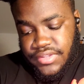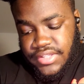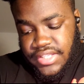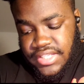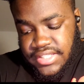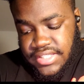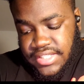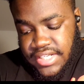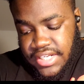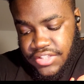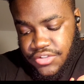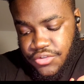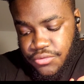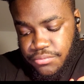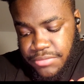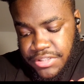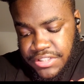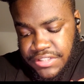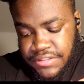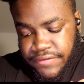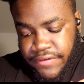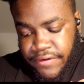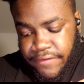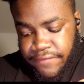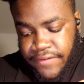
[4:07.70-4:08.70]
it's not too
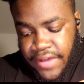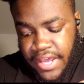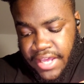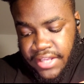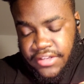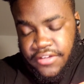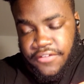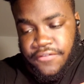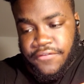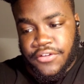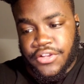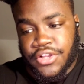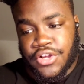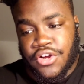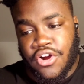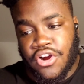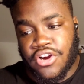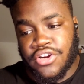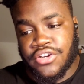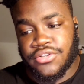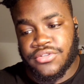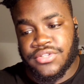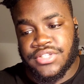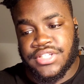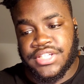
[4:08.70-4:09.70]
much of a factor for the
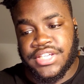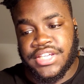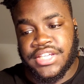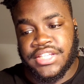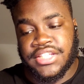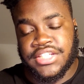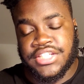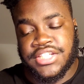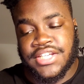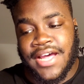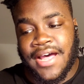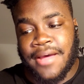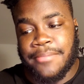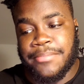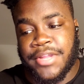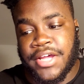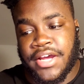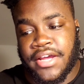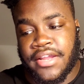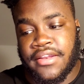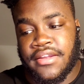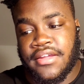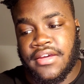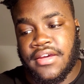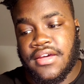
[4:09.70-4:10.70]
Cardinals to get the job
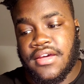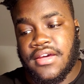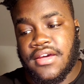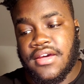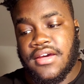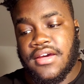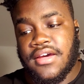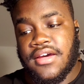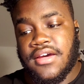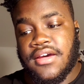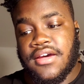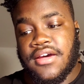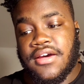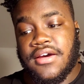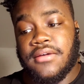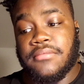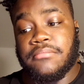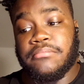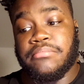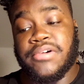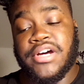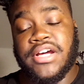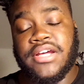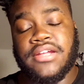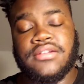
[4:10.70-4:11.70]
done.
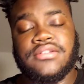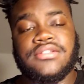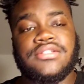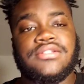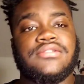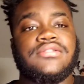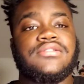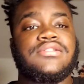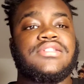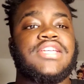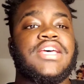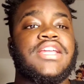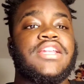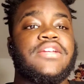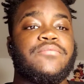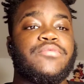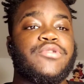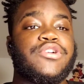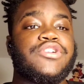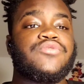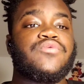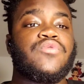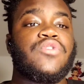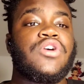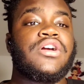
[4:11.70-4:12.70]
But Teddy
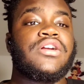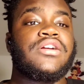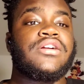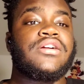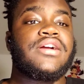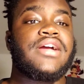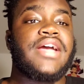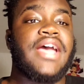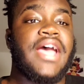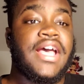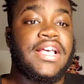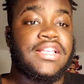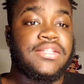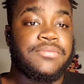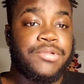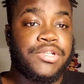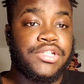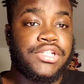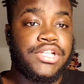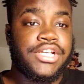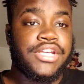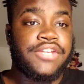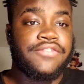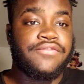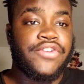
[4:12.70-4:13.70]
Bridgewater has
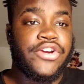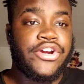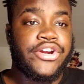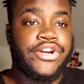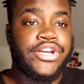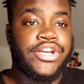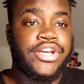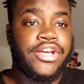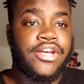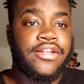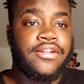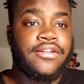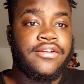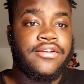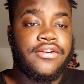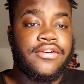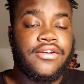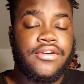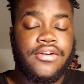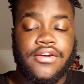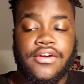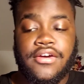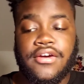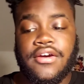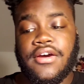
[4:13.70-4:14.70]
been looking very good,
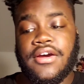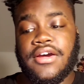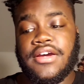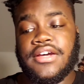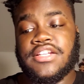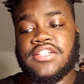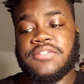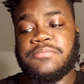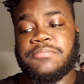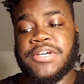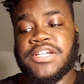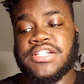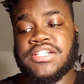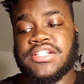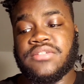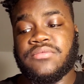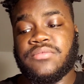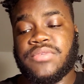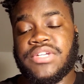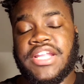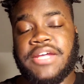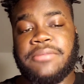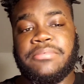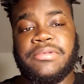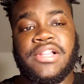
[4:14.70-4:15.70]
especially
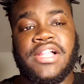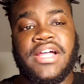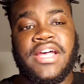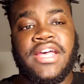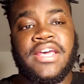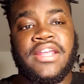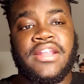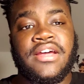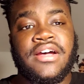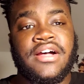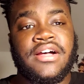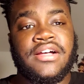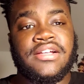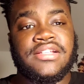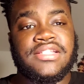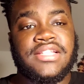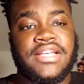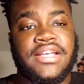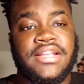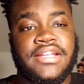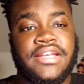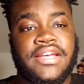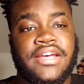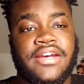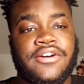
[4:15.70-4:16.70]
when they played
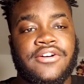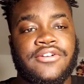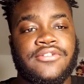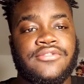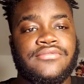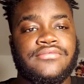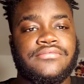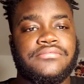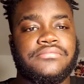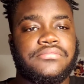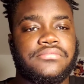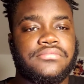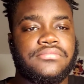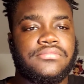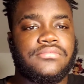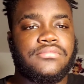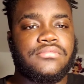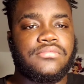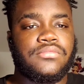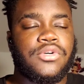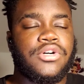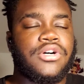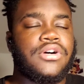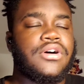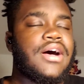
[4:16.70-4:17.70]
San Diego.
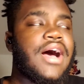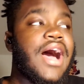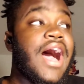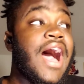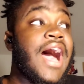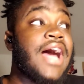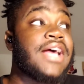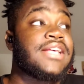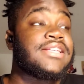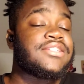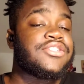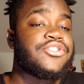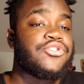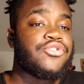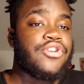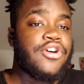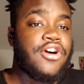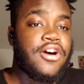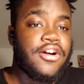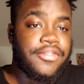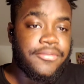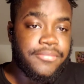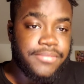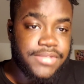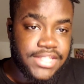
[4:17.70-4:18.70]
Well, I still
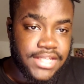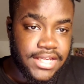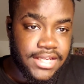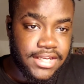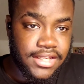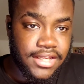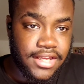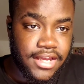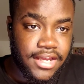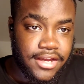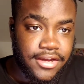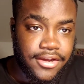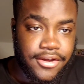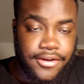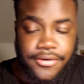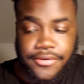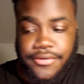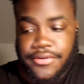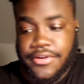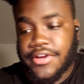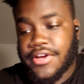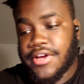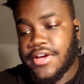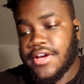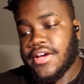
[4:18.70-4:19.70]
call them San Diego.
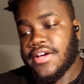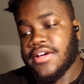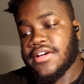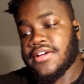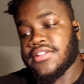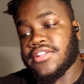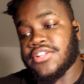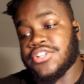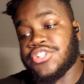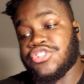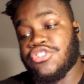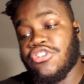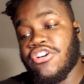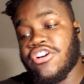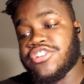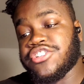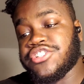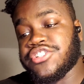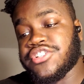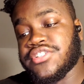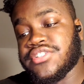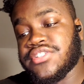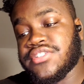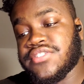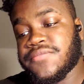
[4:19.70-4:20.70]
The
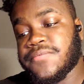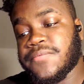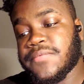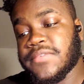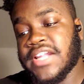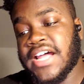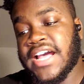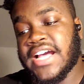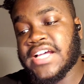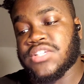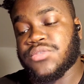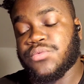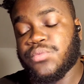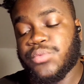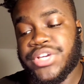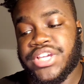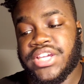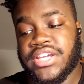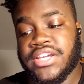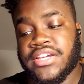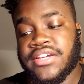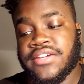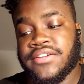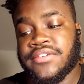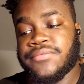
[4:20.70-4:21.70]
Chargers last
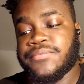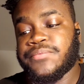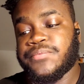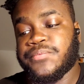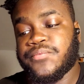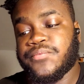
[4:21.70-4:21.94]
weekend,